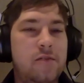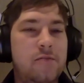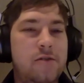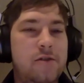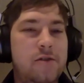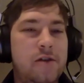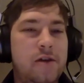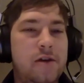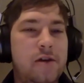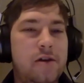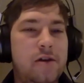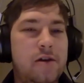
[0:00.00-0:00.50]
but
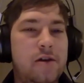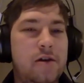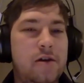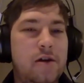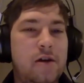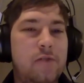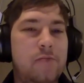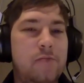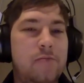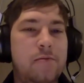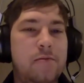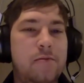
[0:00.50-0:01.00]
like
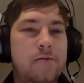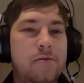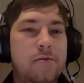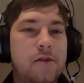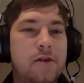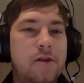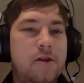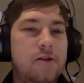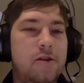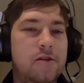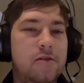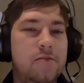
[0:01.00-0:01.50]
help
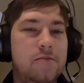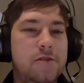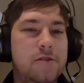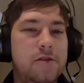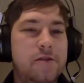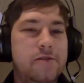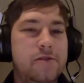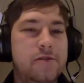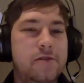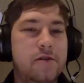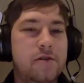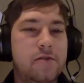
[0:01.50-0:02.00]
heal
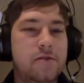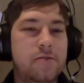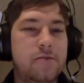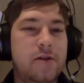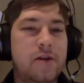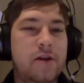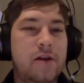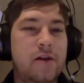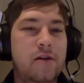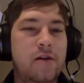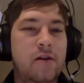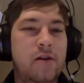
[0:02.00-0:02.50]
themselves a little
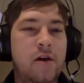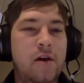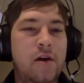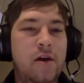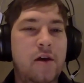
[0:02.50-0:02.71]
bit, and,